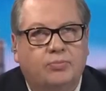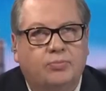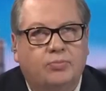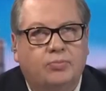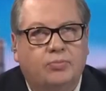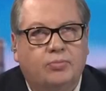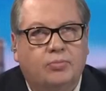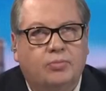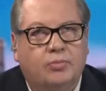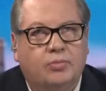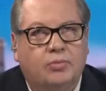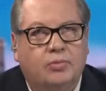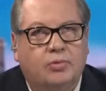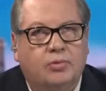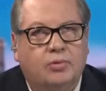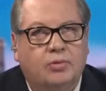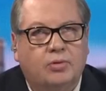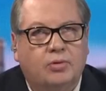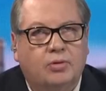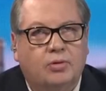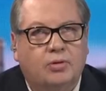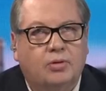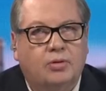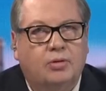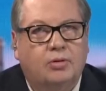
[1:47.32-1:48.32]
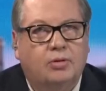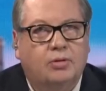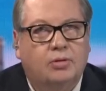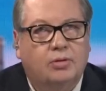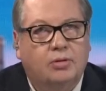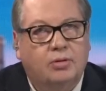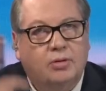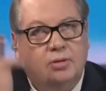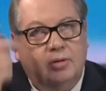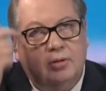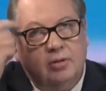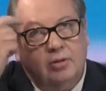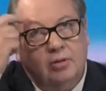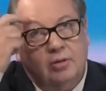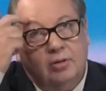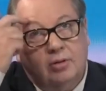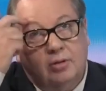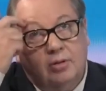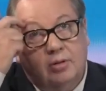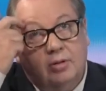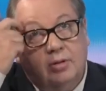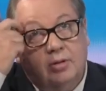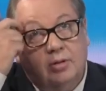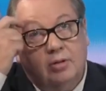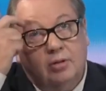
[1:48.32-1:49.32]

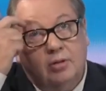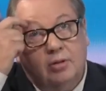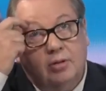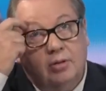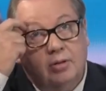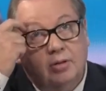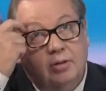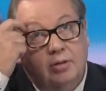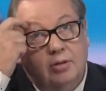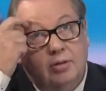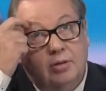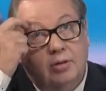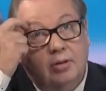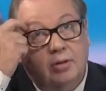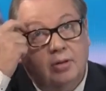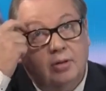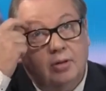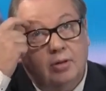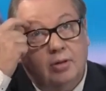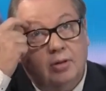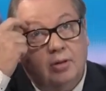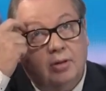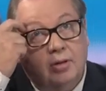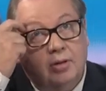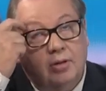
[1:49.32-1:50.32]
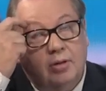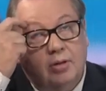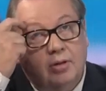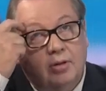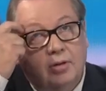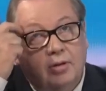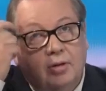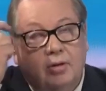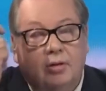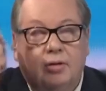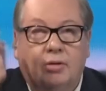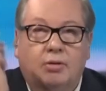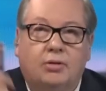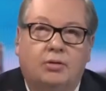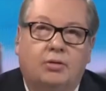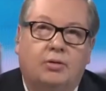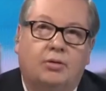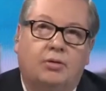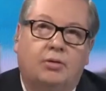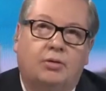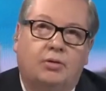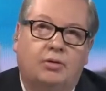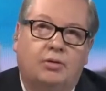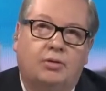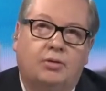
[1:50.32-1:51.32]

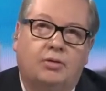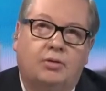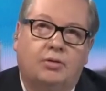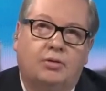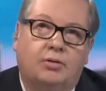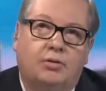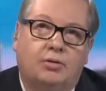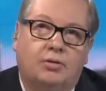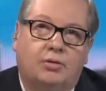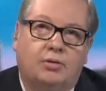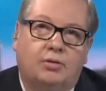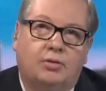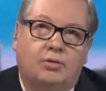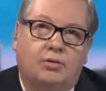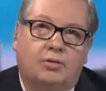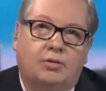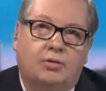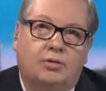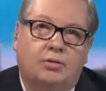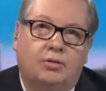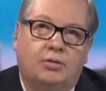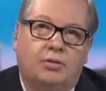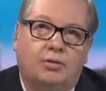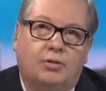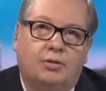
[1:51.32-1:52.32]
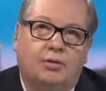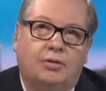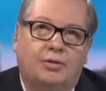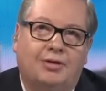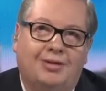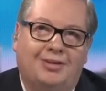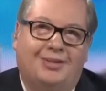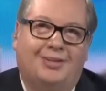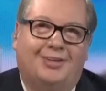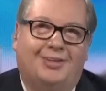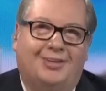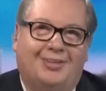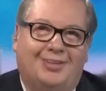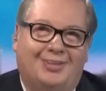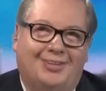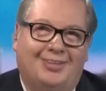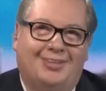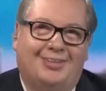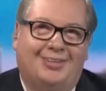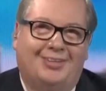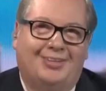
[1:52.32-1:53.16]
No words are spoken by the person on screen.